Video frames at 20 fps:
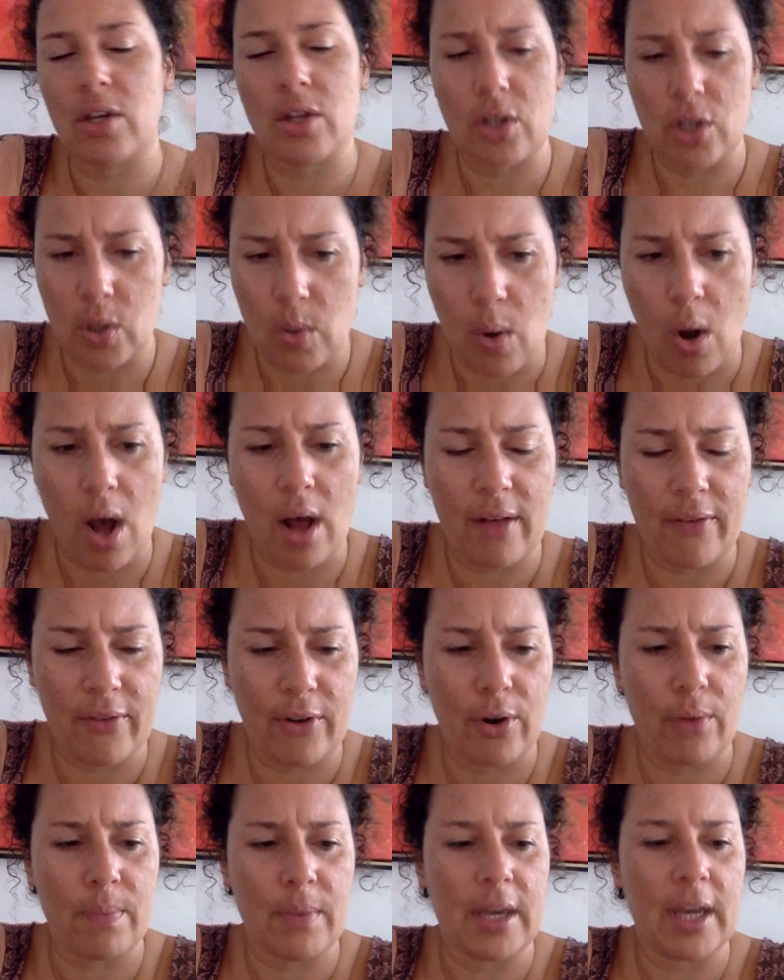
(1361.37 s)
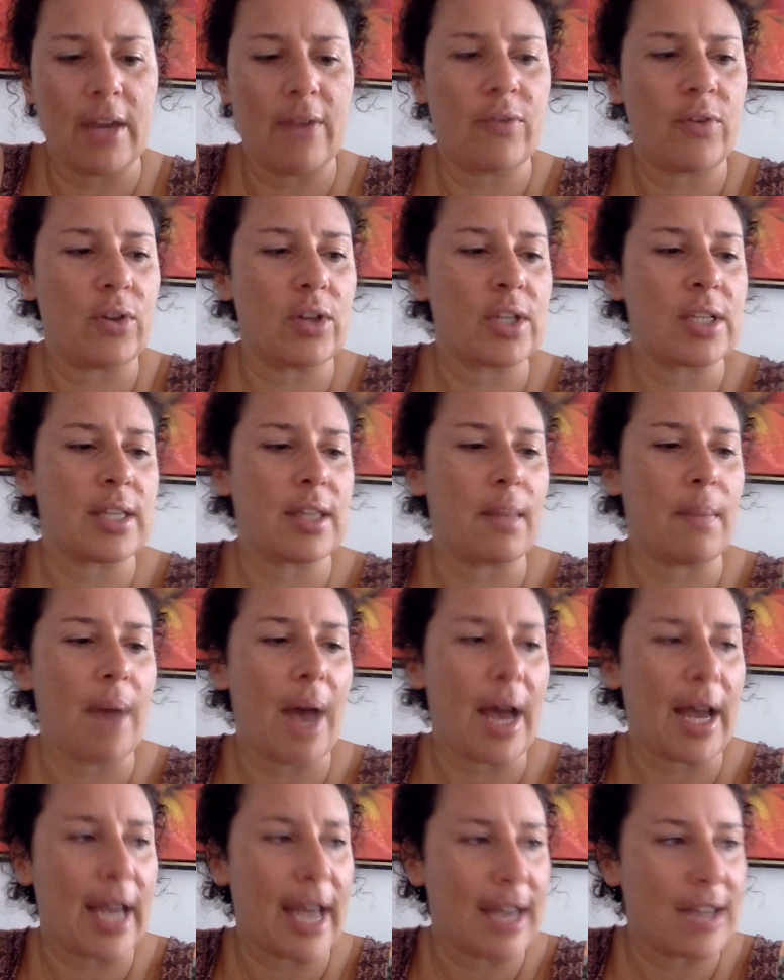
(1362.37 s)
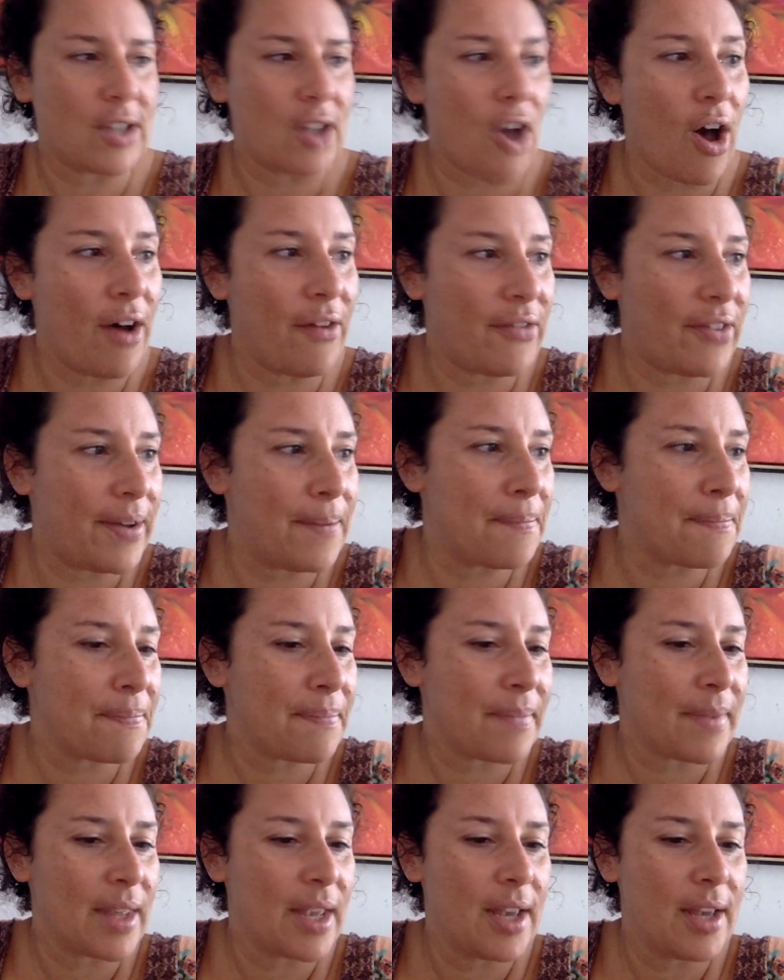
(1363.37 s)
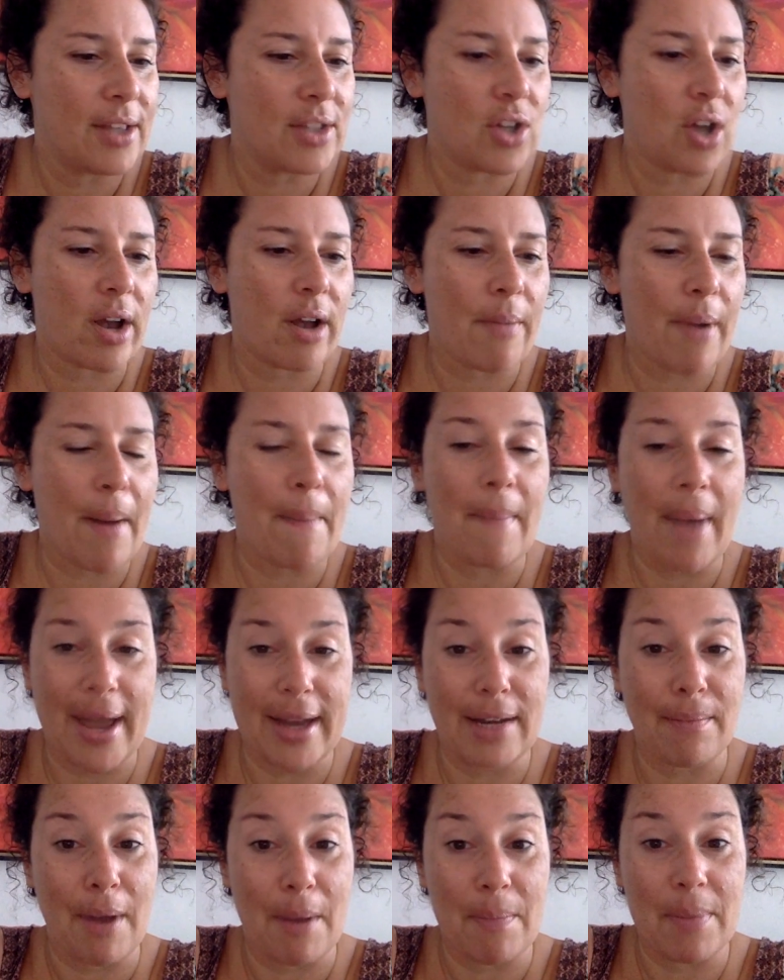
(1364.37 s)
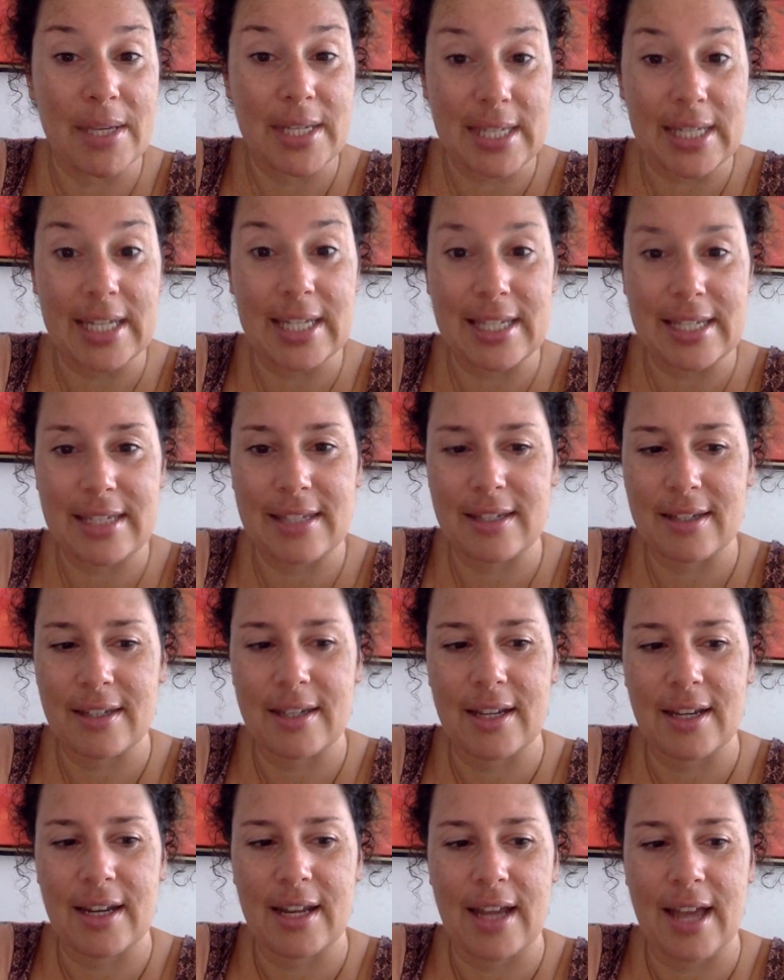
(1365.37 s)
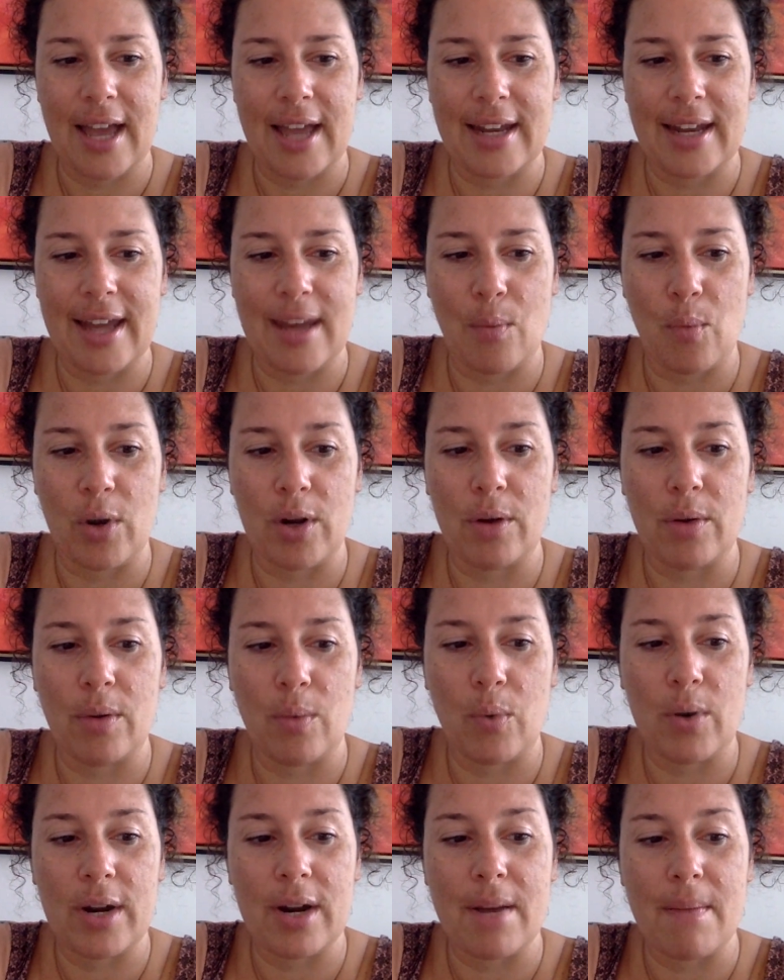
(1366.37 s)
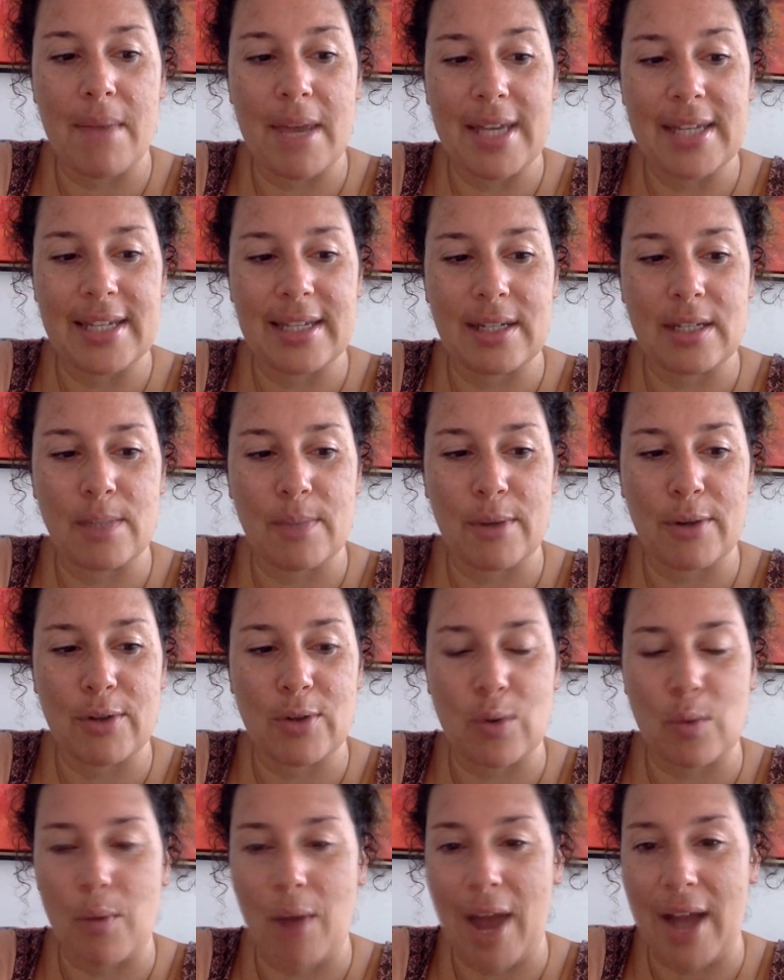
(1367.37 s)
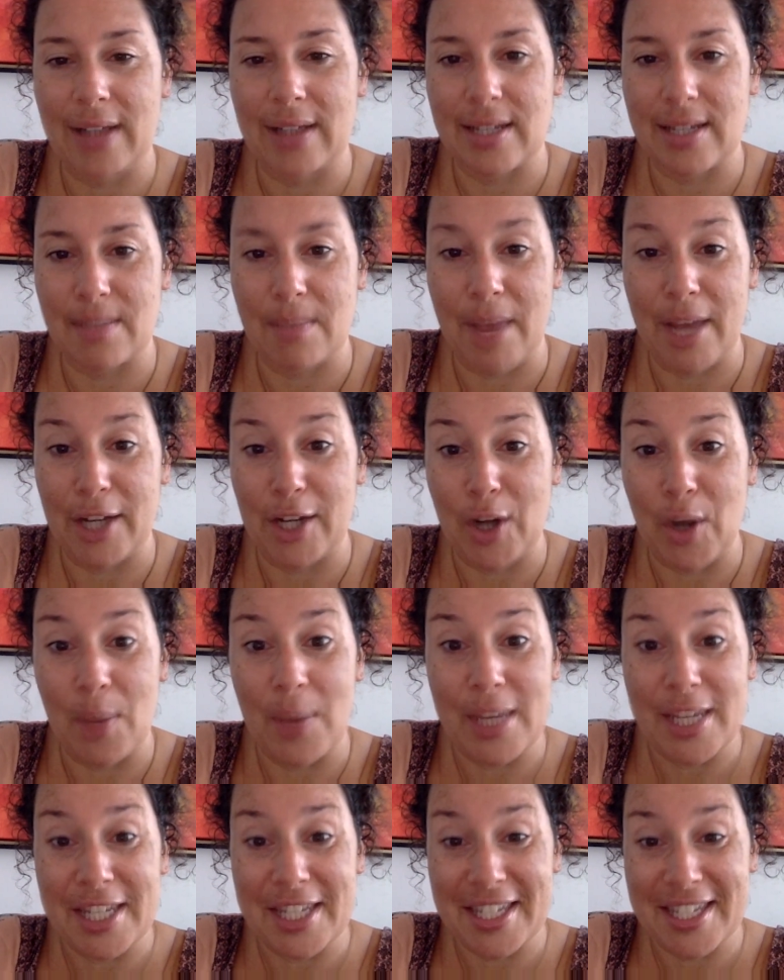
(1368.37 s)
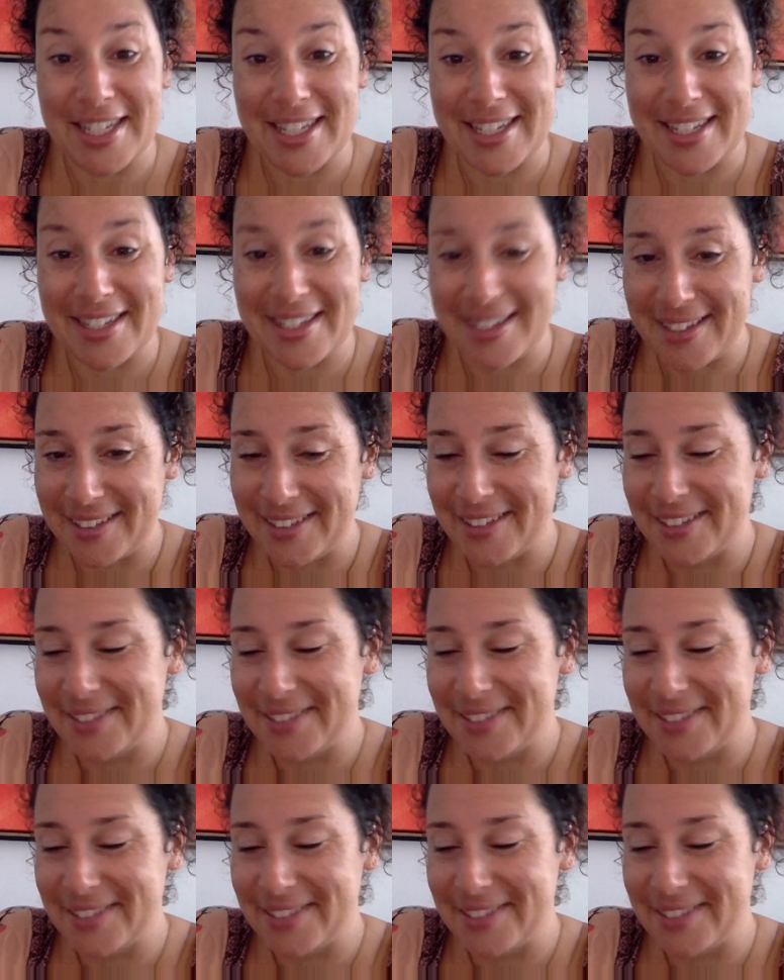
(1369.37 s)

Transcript: you all have heard me, if you listen to the podcast, often talk about minding my business and what an amazing spiritual practice minding our business is.